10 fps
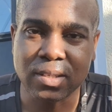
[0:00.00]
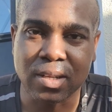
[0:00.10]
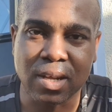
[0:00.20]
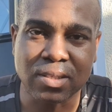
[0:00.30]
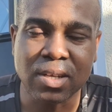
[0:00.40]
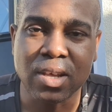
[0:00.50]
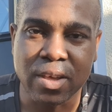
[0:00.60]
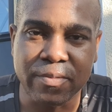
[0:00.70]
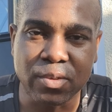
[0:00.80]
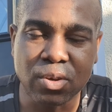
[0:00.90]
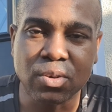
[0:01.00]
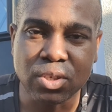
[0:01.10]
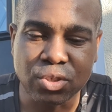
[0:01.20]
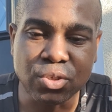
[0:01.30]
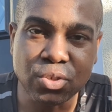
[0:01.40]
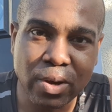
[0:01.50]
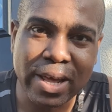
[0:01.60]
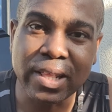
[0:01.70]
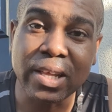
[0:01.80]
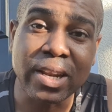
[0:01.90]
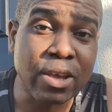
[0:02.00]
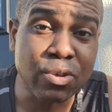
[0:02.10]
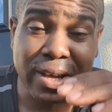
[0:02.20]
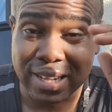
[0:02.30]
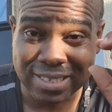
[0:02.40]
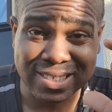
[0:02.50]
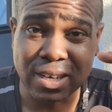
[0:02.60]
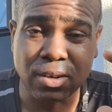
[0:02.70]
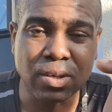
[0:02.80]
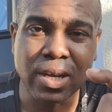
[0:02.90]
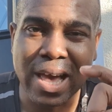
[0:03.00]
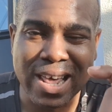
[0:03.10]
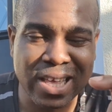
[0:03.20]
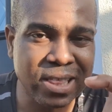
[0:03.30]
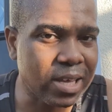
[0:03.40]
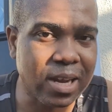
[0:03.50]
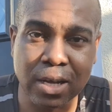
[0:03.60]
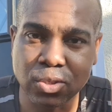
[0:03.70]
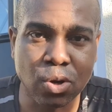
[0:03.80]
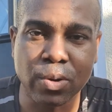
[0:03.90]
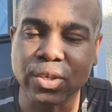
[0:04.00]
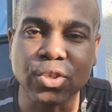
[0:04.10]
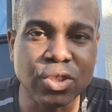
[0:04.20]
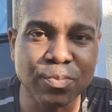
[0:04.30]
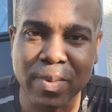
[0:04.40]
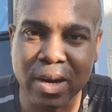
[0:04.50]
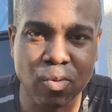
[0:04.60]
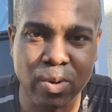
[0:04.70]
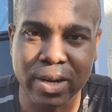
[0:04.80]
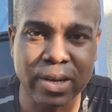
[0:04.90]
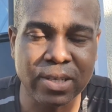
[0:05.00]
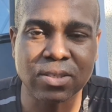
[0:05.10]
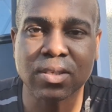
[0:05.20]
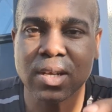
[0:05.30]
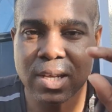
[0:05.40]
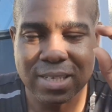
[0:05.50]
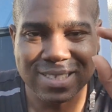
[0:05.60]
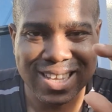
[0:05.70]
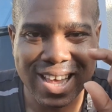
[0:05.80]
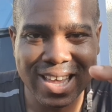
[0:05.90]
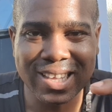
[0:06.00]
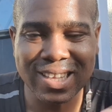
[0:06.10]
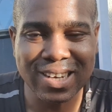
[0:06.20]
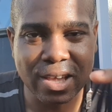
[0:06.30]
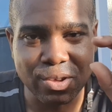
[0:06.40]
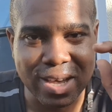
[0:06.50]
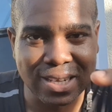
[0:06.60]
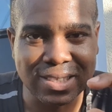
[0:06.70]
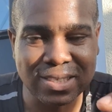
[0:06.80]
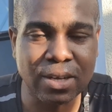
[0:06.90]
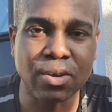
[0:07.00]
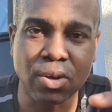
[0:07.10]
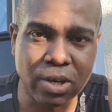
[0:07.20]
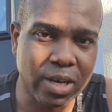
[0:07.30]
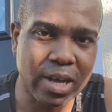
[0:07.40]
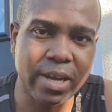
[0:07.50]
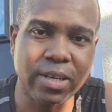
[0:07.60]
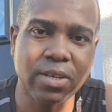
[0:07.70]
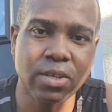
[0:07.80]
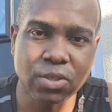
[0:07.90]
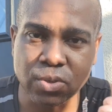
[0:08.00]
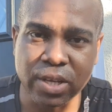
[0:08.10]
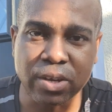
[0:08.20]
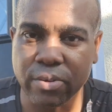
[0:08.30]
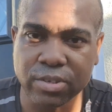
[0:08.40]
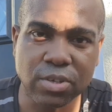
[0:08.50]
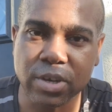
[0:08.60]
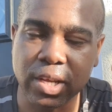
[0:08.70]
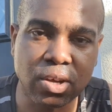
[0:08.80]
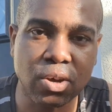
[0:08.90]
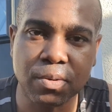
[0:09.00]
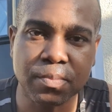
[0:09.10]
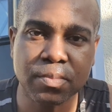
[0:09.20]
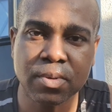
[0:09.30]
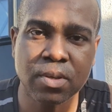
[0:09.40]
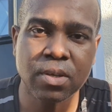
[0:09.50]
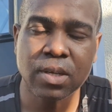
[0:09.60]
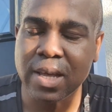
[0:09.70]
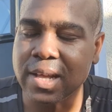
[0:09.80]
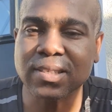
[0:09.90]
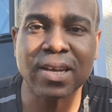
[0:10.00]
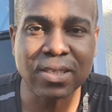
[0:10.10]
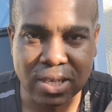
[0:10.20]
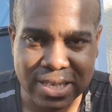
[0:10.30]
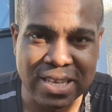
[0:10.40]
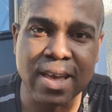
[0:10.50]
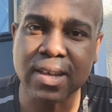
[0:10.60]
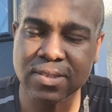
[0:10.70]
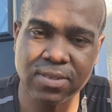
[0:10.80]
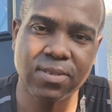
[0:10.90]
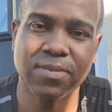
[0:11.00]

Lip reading: As if you know, do you know anything that you can sell? Anything at all? It doesn't matter what it is. Is there anything that you can sell online to increase your income? The answer is yes.